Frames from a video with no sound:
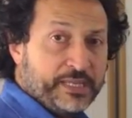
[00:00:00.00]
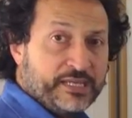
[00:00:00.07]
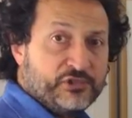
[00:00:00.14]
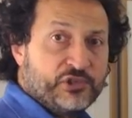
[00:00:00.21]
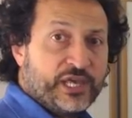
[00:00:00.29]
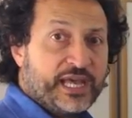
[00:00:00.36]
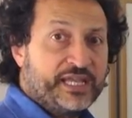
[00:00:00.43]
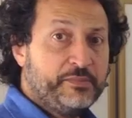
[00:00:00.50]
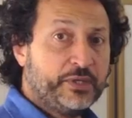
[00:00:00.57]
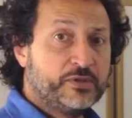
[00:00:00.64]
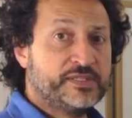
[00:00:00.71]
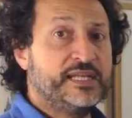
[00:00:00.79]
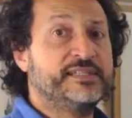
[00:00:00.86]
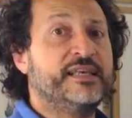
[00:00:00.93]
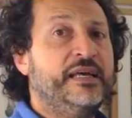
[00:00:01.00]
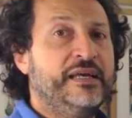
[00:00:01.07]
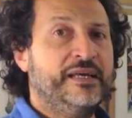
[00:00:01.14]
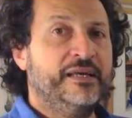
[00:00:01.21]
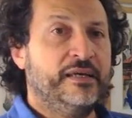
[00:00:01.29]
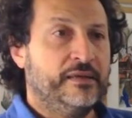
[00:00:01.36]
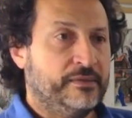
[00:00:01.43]
piacere, because that's
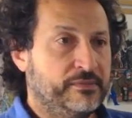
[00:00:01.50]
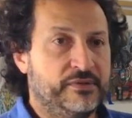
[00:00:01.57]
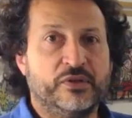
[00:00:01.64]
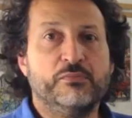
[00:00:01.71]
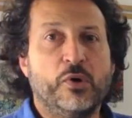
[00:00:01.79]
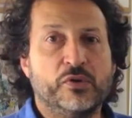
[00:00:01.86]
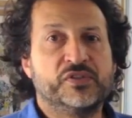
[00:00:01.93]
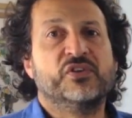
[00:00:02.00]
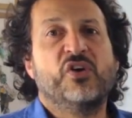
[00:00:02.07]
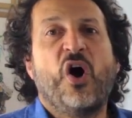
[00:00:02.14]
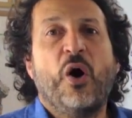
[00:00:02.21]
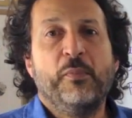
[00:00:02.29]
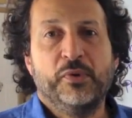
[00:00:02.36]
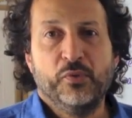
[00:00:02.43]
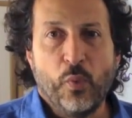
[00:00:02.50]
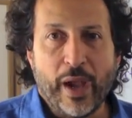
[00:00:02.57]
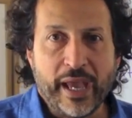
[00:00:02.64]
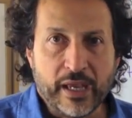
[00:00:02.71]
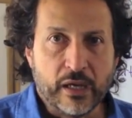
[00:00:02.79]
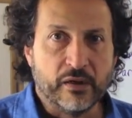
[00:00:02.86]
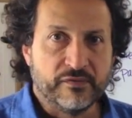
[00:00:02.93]
the most common
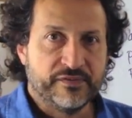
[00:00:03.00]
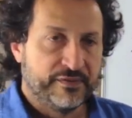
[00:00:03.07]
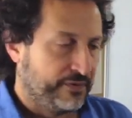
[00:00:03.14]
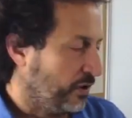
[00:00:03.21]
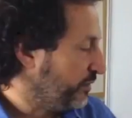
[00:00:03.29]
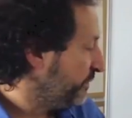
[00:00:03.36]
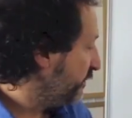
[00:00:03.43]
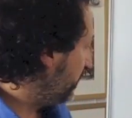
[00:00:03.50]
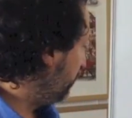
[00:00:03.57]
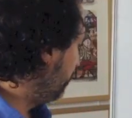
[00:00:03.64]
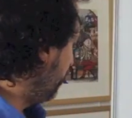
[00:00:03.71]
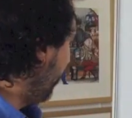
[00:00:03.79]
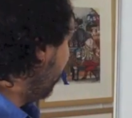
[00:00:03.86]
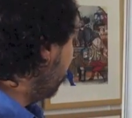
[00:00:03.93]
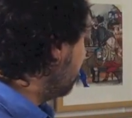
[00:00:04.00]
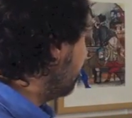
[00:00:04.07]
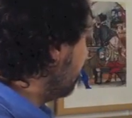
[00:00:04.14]
way of doing it.